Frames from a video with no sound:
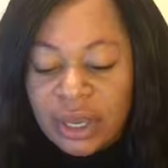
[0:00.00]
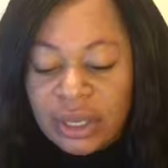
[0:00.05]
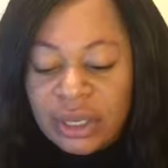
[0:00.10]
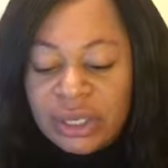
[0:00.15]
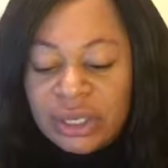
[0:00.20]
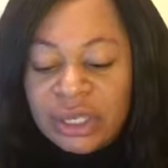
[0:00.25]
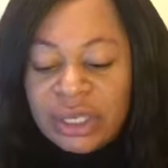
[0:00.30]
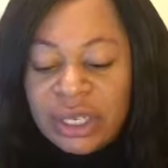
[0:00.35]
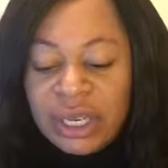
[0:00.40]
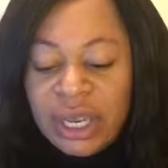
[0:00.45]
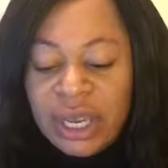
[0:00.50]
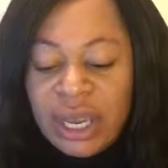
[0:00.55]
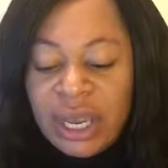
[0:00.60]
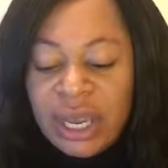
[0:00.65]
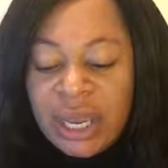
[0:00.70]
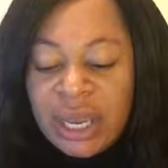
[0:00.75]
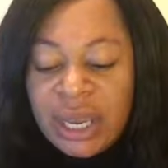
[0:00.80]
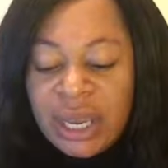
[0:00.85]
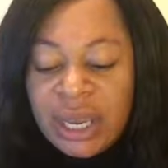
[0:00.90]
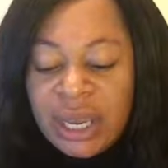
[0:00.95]

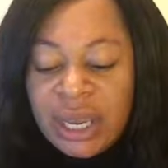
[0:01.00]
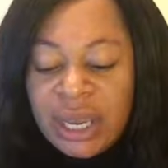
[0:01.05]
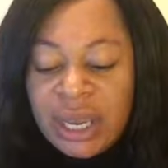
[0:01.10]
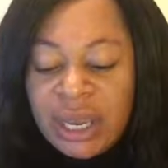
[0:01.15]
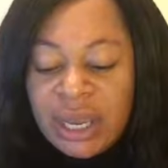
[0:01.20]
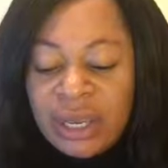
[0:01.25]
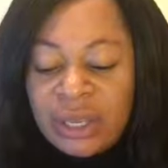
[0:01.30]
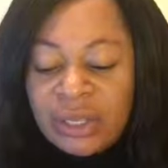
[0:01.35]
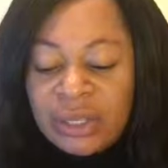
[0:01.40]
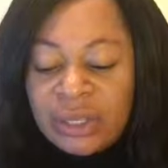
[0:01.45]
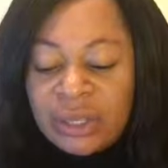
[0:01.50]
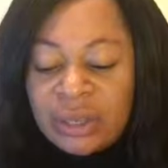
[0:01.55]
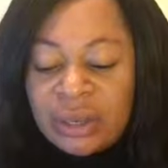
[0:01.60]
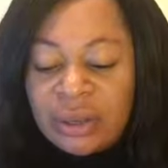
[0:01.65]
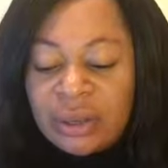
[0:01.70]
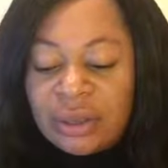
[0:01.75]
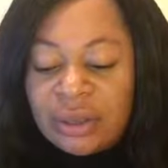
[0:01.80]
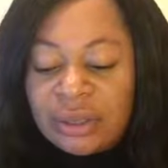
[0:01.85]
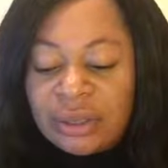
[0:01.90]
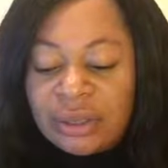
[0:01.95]

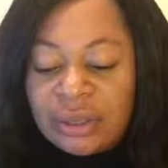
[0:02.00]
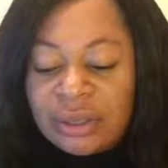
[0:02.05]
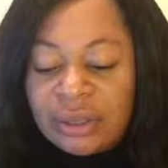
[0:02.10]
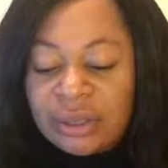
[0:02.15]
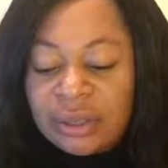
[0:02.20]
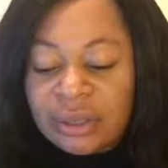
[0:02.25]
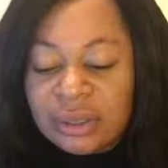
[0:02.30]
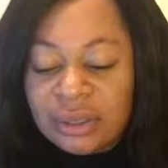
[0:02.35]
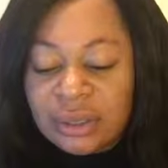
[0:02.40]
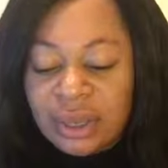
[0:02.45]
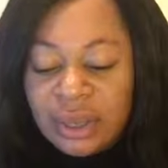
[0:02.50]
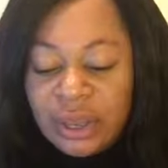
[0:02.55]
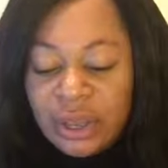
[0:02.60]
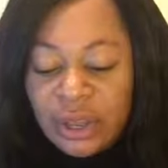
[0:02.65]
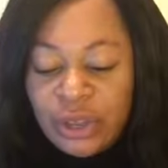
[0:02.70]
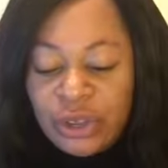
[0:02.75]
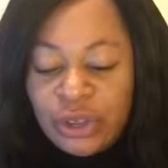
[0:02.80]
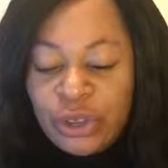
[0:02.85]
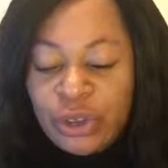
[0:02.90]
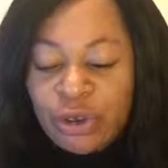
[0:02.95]
Jesus,
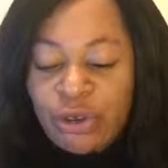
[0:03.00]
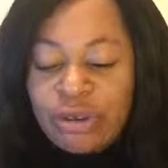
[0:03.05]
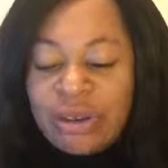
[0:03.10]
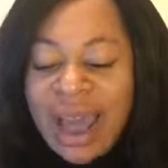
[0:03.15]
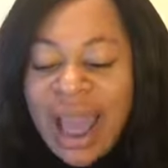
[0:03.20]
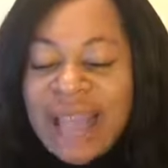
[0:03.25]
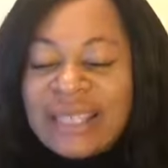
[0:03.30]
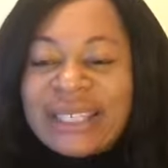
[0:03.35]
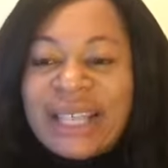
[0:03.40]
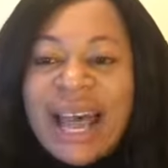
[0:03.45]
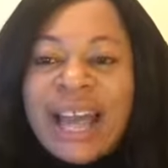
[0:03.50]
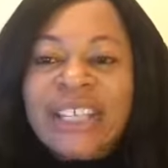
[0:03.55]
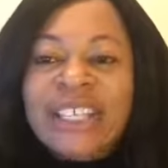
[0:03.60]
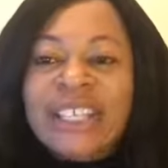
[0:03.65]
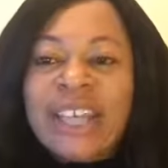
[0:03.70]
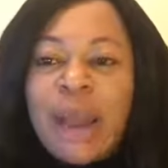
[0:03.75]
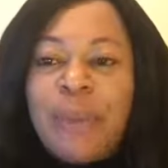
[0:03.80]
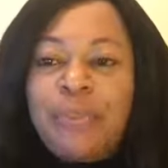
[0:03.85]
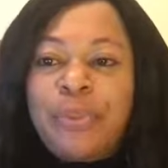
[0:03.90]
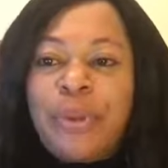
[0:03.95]
you guys are
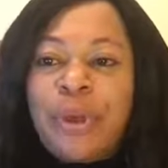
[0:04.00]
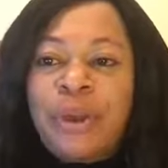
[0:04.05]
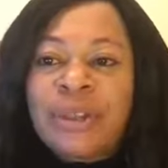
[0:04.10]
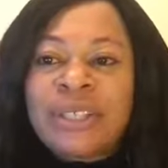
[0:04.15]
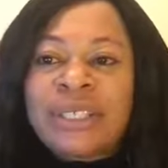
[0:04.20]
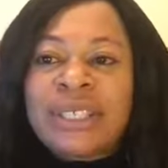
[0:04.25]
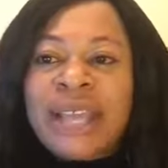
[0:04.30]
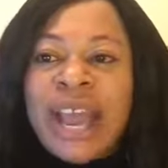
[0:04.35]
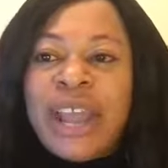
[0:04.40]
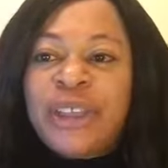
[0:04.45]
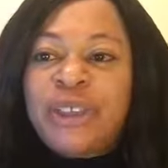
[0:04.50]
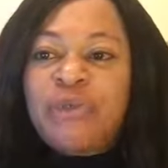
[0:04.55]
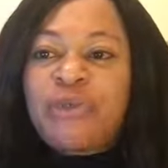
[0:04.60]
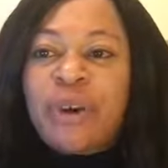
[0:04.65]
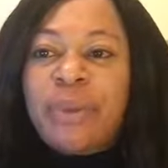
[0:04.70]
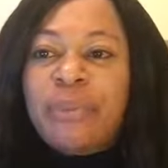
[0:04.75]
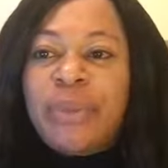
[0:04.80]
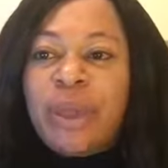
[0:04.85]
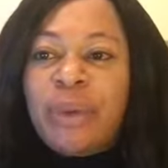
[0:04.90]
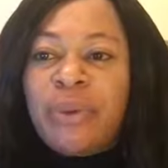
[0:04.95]
champions. Thank you
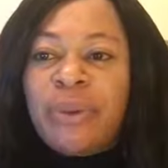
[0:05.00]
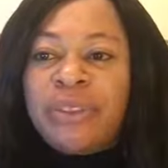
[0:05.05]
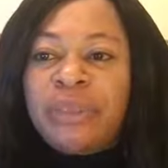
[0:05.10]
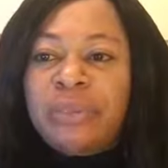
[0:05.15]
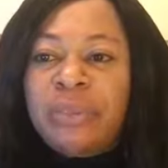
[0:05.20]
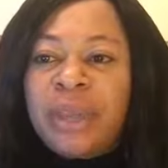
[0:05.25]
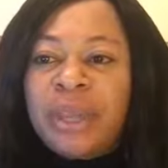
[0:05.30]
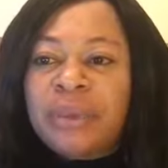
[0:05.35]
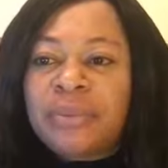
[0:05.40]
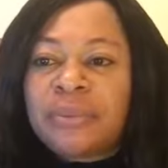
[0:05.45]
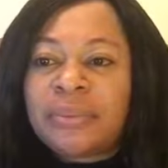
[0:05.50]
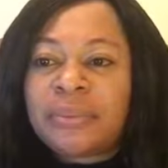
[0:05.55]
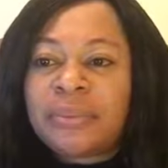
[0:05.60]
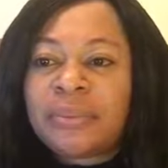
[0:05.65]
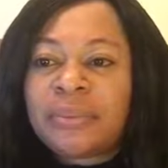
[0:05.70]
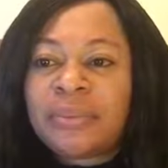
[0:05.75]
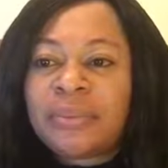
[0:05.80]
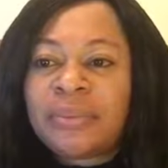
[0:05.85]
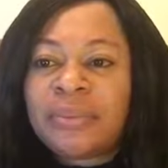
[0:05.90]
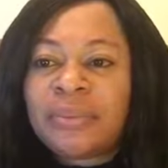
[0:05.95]
for being with me.
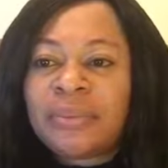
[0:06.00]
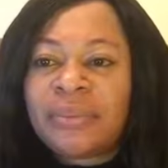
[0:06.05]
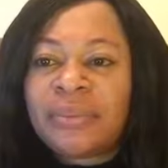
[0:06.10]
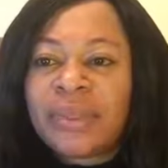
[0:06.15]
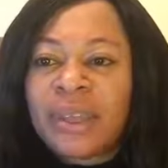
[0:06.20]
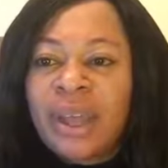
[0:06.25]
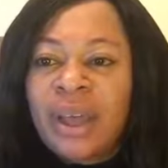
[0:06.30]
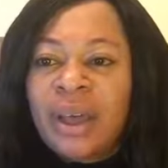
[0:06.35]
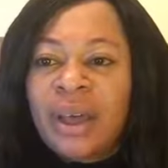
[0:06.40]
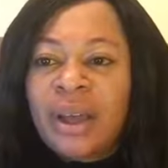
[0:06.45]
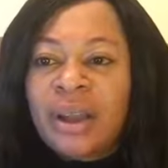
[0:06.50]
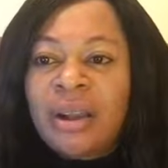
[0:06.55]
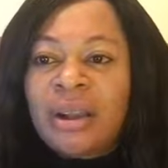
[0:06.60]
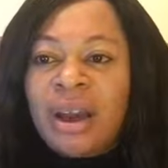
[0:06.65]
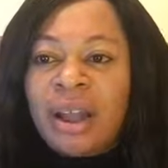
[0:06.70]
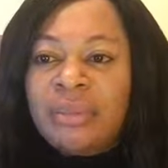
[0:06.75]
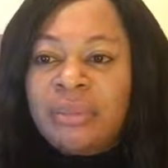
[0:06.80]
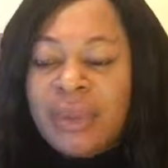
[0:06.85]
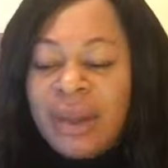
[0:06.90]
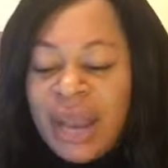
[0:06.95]

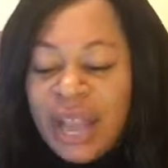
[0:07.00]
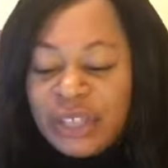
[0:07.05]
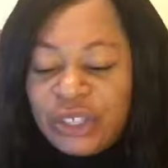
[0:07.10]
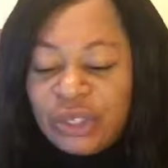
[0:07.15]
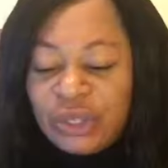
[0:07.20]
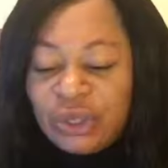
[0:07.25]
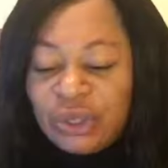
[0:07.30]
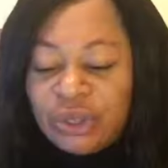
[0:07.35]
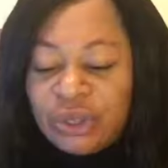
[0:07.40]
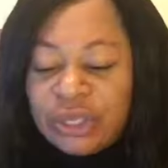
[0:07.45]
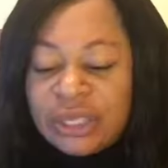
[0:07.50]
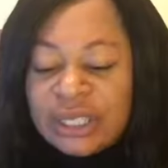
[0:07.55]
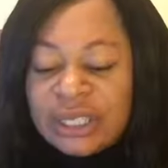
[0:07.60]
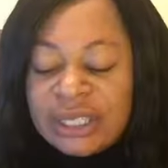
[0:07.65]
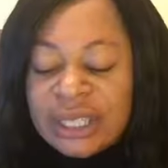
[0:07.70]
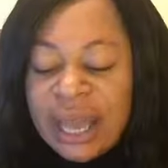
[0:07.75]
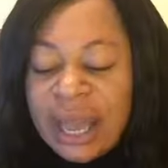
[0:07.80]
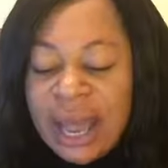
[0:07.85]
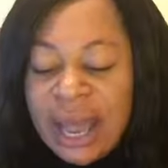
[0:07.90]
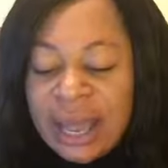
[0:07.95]
God bless you too,
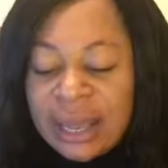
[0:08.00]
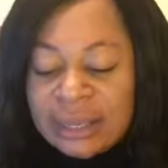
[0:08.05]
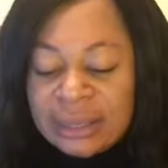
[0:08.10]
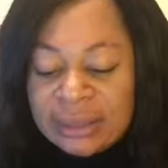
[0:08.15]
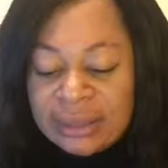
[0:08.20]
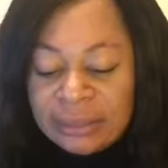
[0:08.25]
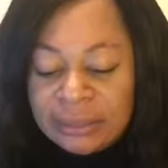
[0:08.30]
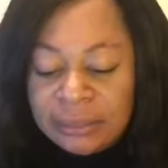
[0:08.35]
Sister Anne.